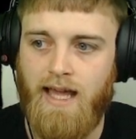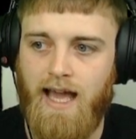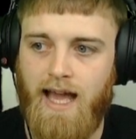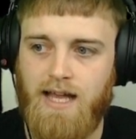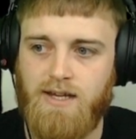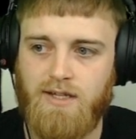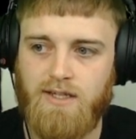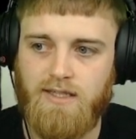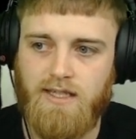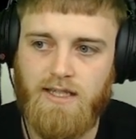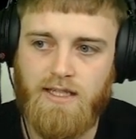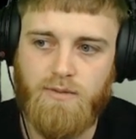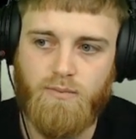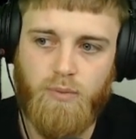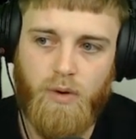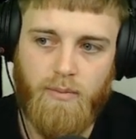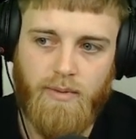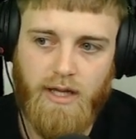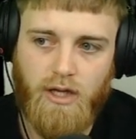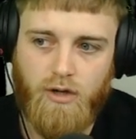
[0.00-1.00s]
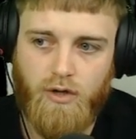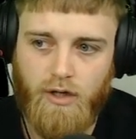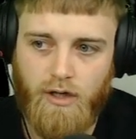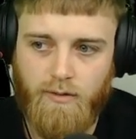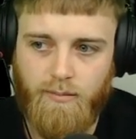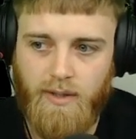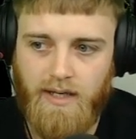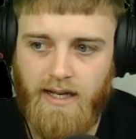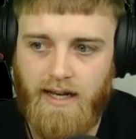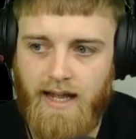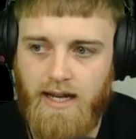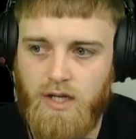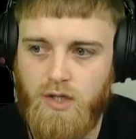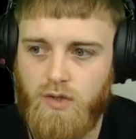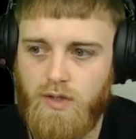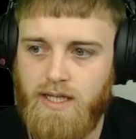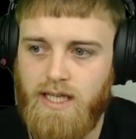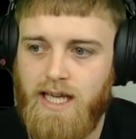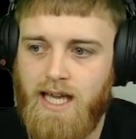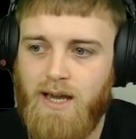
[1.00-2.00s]
As you can see, this probably could have been an
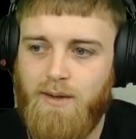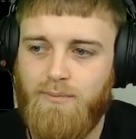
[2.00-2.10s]
entry,